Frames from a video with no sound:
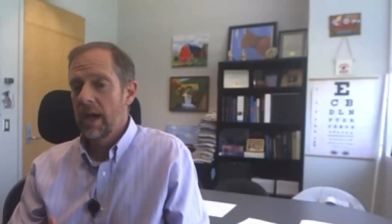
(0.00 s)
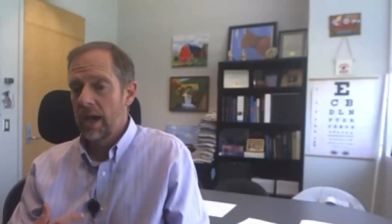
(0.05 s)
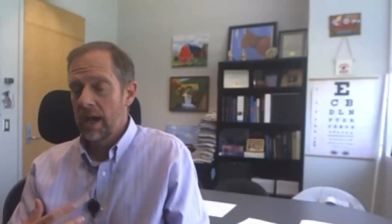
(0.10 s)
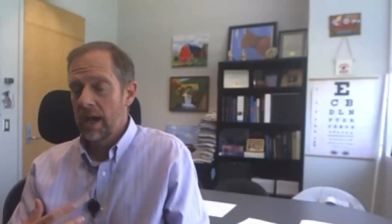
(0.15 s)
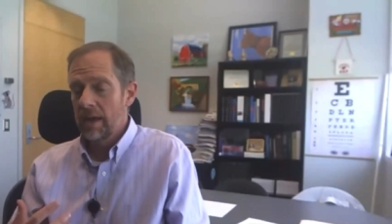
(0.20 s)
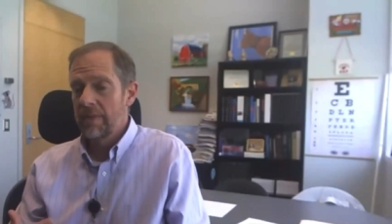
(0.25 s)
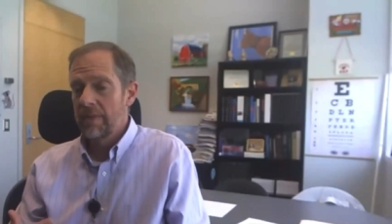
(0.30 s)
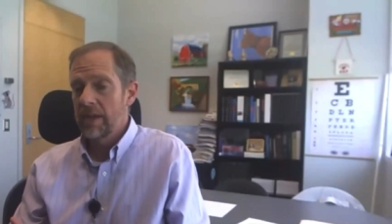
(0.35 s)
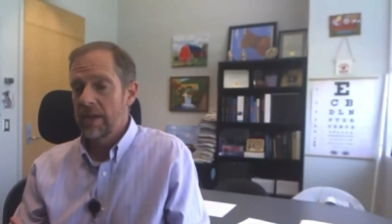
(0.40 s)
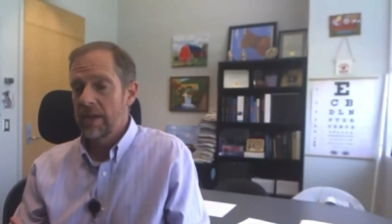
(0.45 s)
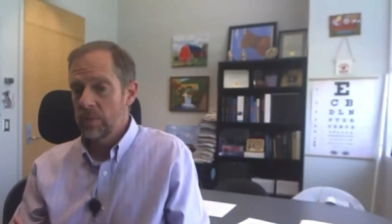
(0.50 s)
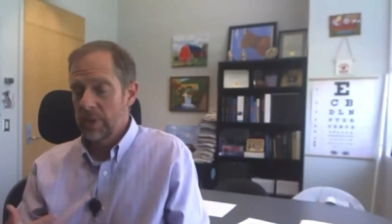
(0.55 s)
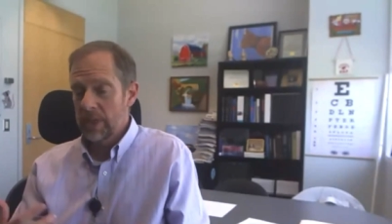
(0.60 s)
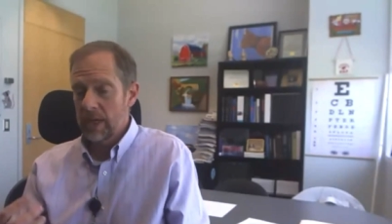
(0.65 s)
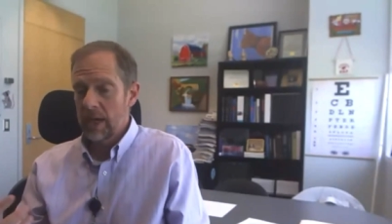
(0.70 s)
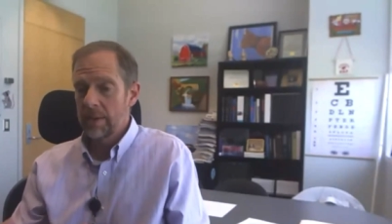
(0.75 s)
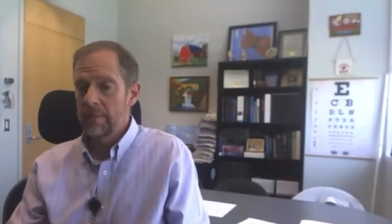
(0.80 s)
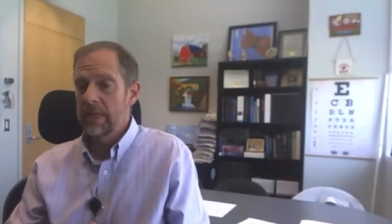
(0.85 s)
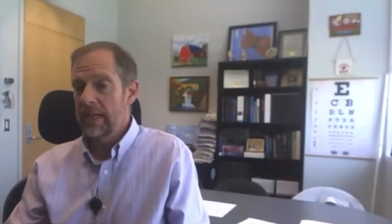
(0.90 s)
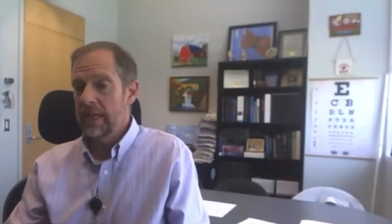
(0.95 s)
uh, then you
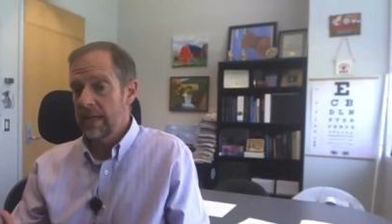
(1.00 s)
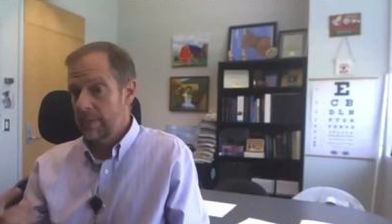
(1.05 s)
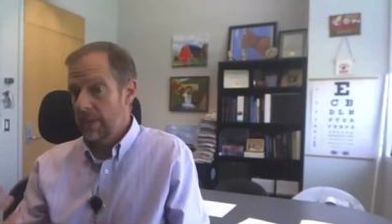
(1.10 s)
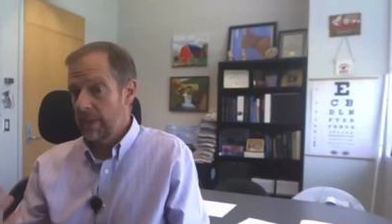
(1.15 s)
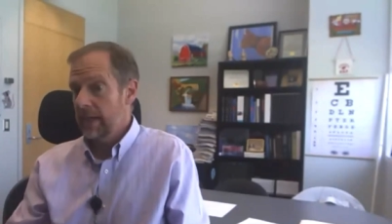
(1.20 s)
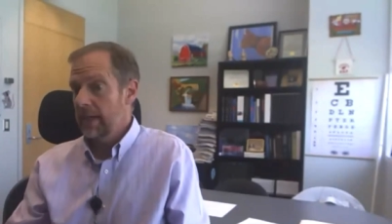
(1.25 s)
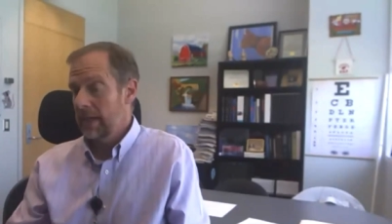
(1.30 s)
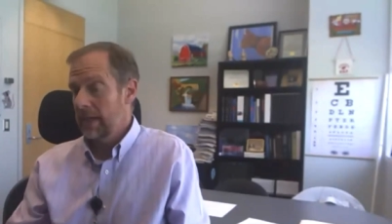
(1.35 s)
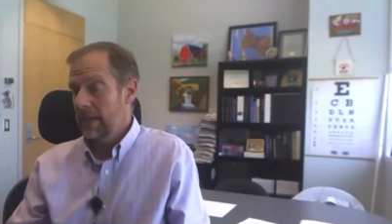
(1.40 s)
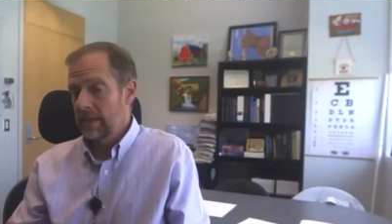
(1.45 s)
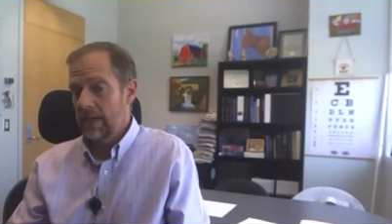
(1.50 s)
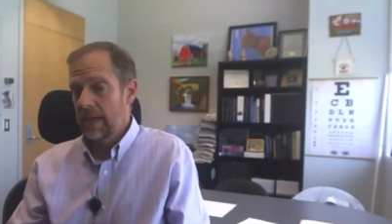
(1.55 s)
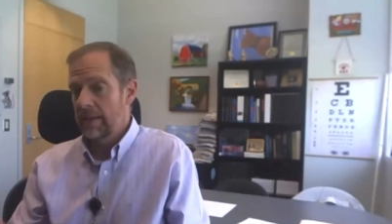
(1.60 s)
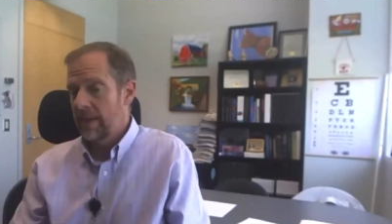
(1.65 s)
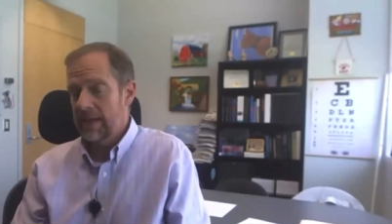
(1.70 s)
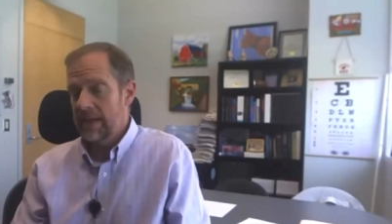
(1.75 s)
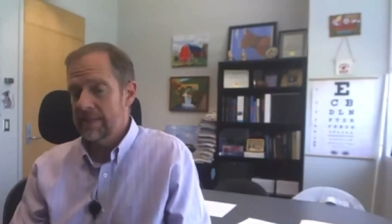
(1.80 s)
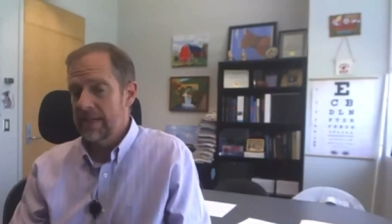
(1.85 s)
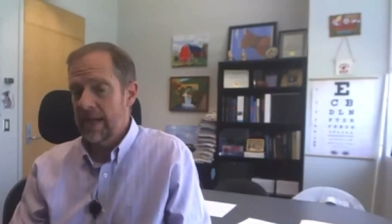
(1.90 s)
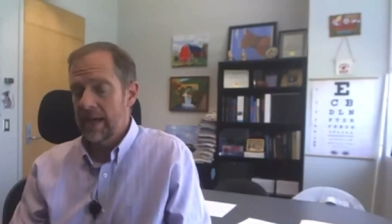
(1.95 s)
become anemic, and
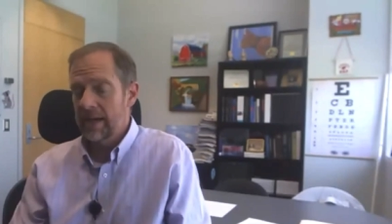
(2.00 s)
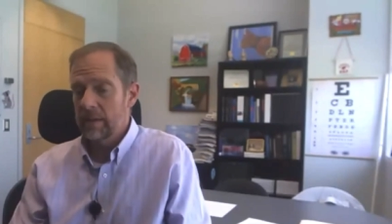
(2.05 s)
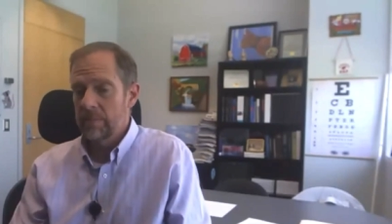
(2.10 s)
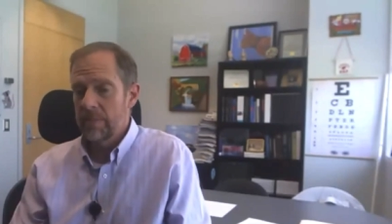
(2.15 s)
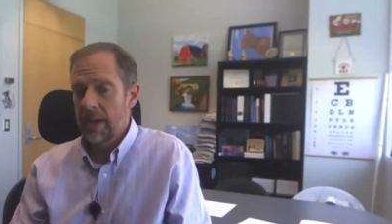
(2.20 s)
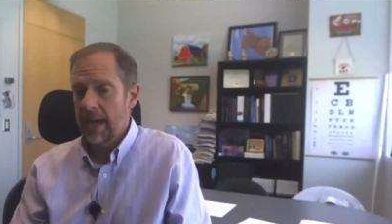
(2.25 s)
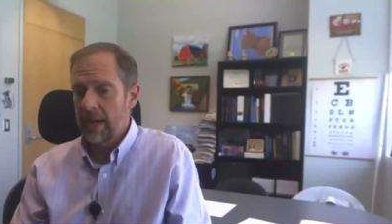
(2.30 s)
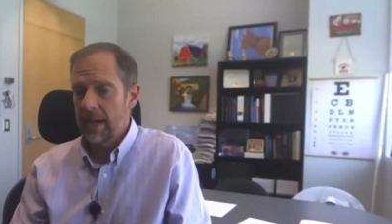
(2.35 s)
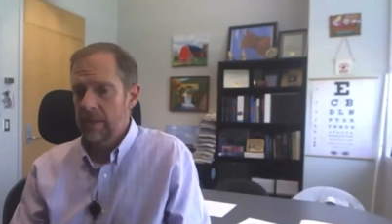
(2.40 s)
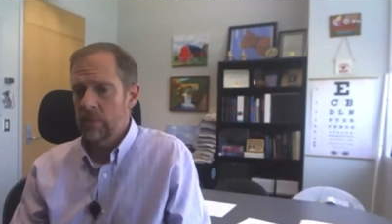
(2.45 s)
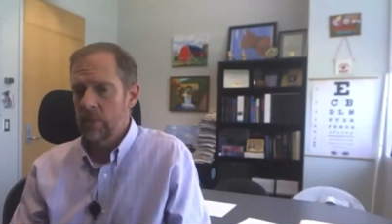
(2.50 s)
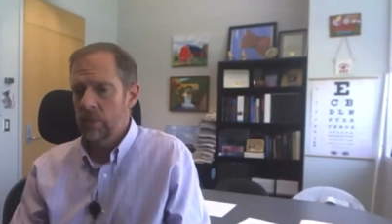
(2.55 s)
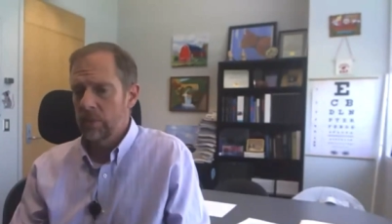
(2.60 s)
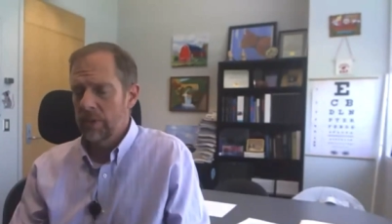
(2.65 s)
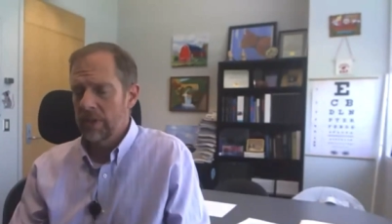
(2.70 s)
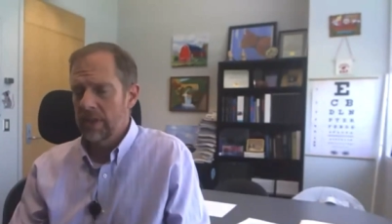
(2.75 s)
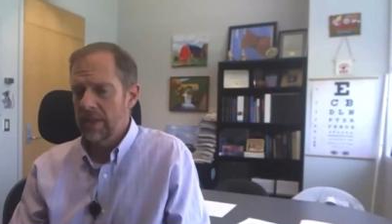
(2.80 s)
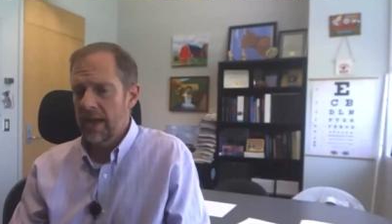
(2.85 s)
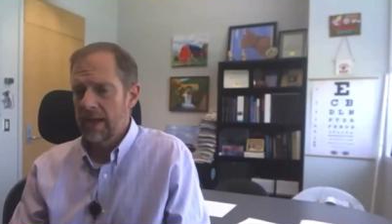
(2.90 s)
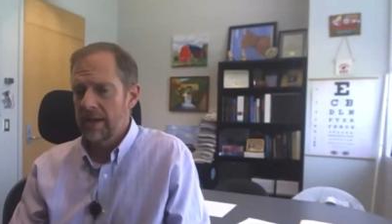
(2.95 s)
and that's not compatible
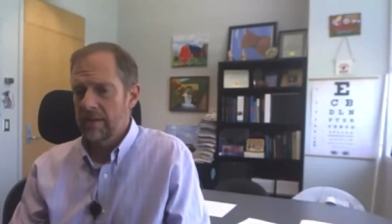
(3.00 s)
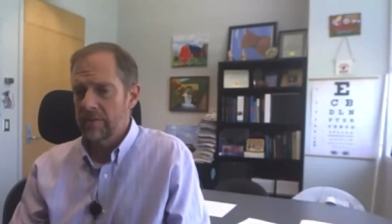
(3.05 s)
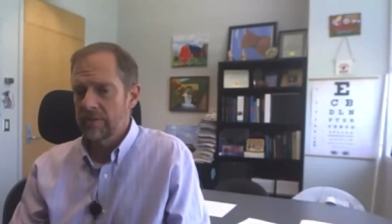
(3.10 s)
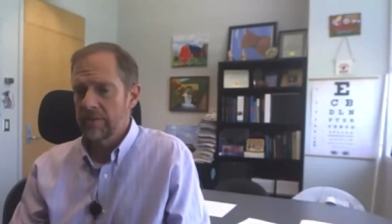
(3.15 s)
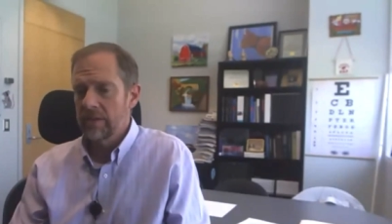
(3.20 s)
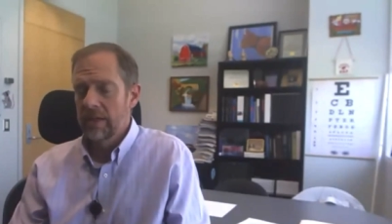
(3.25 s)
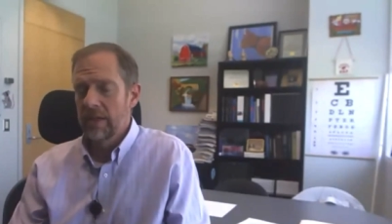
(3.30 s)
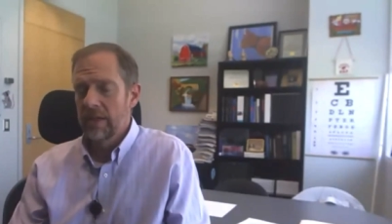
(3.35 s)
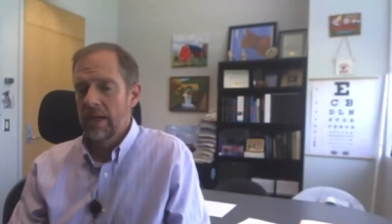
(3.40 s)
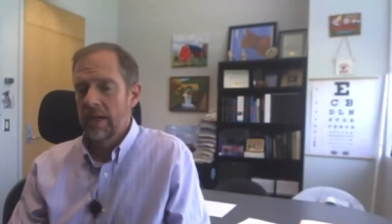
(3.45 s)
with life.